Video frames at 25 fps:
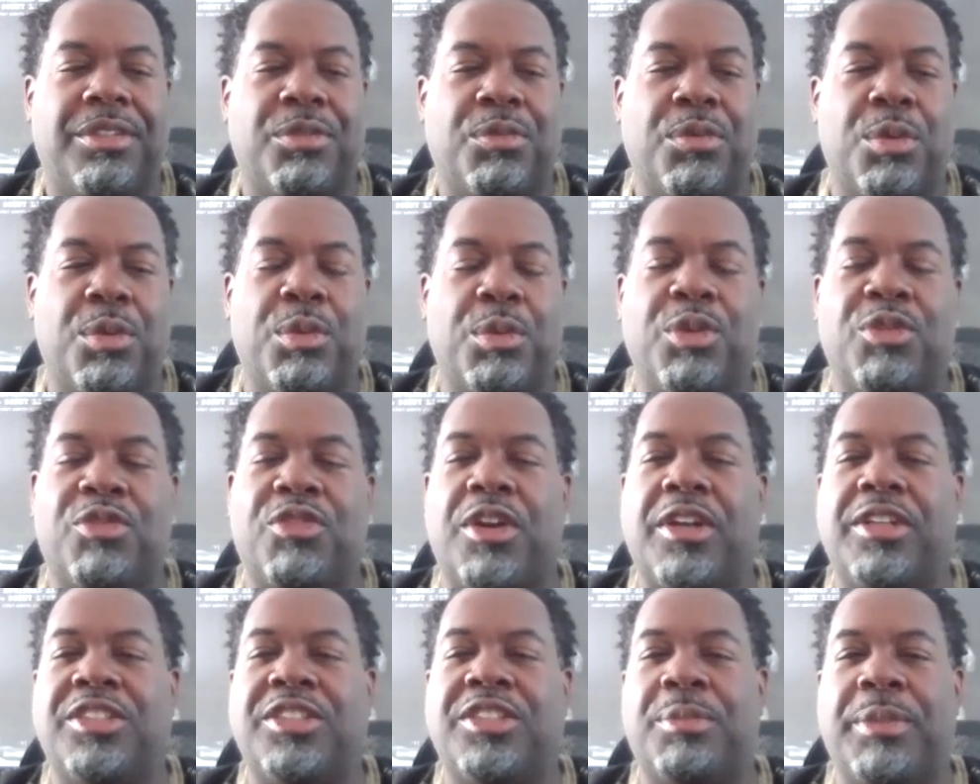When we
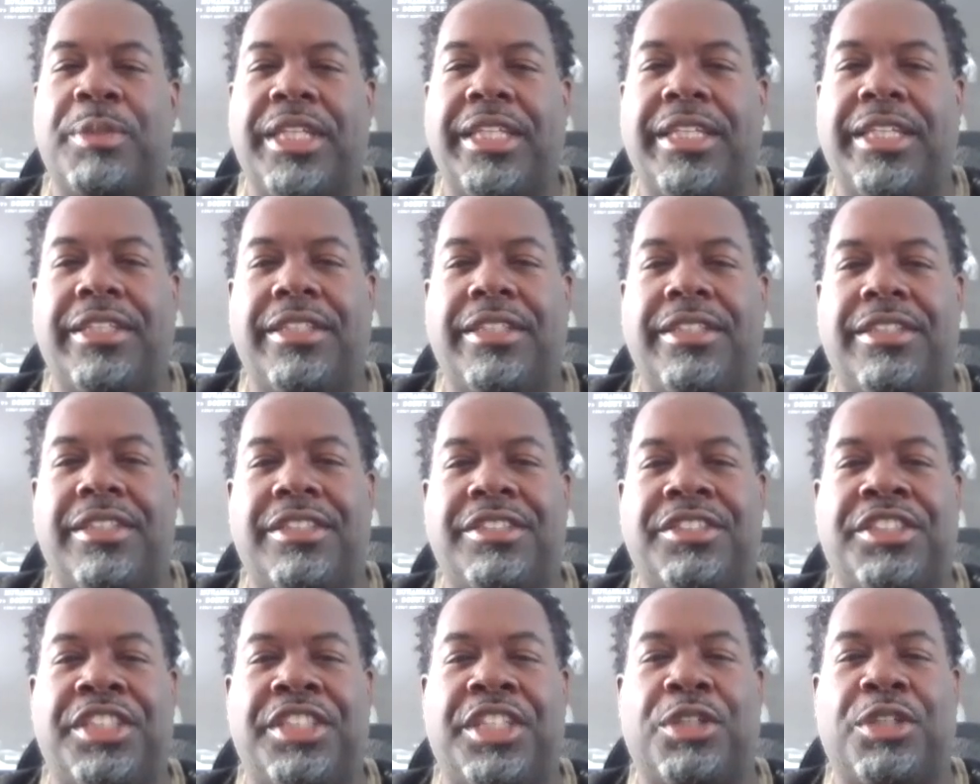first meet
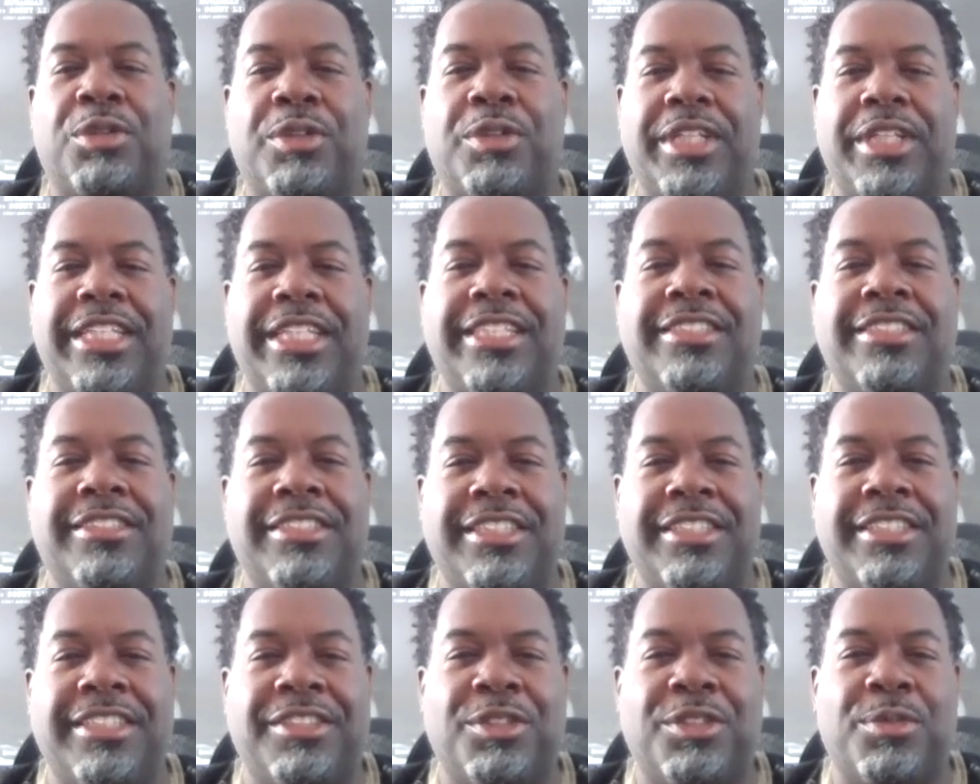General
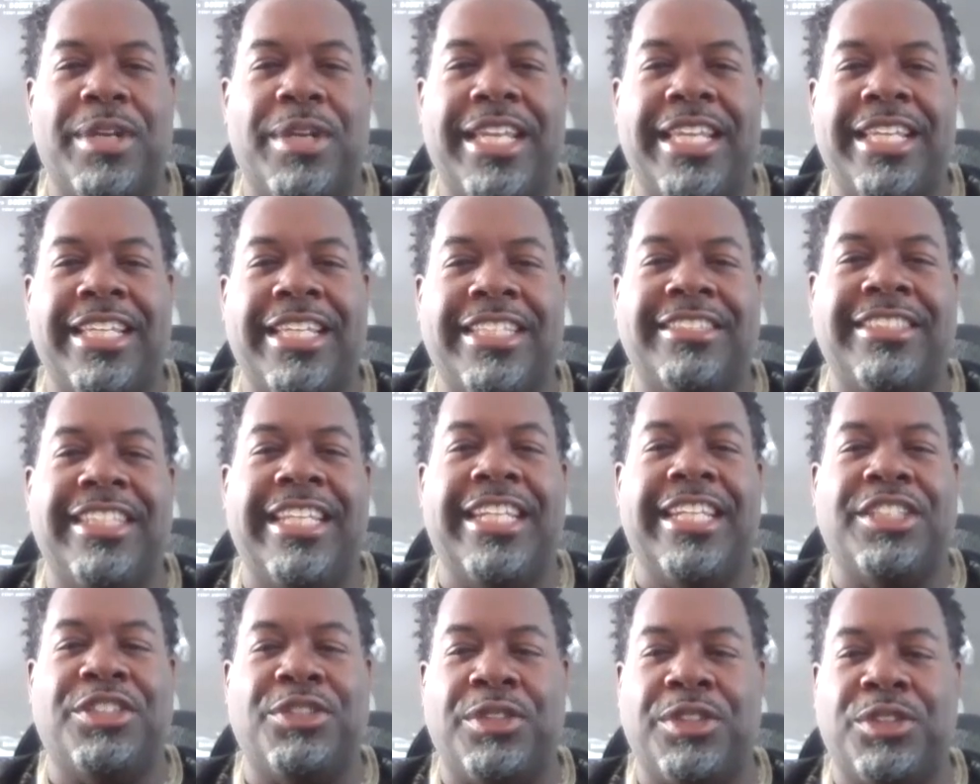Izzy, the way his
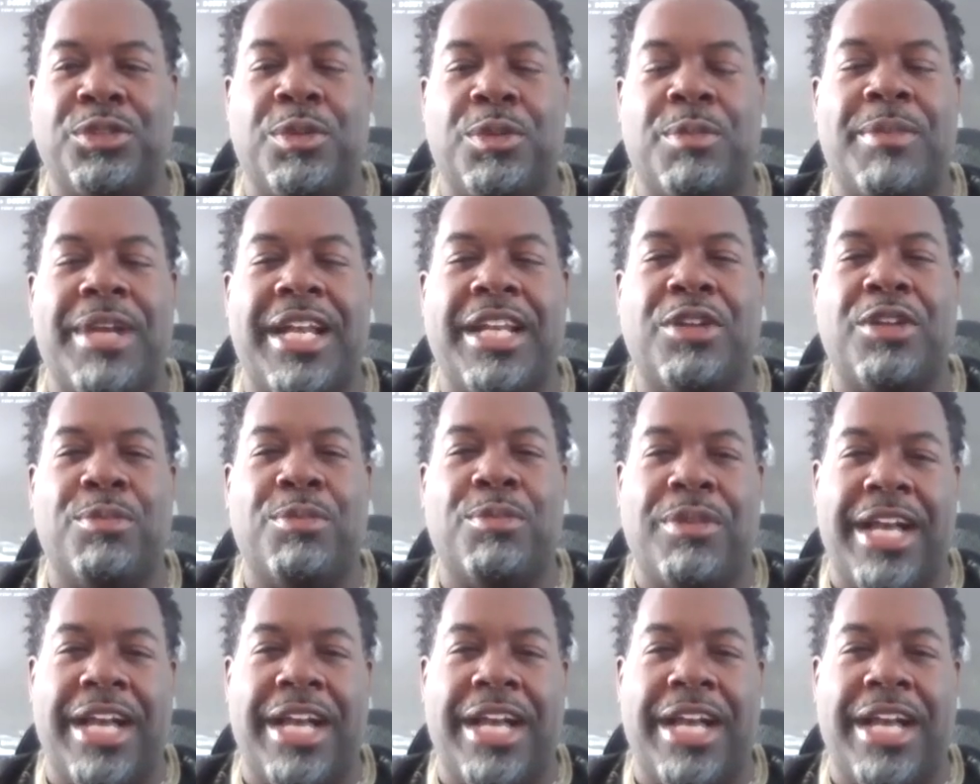interest with Michael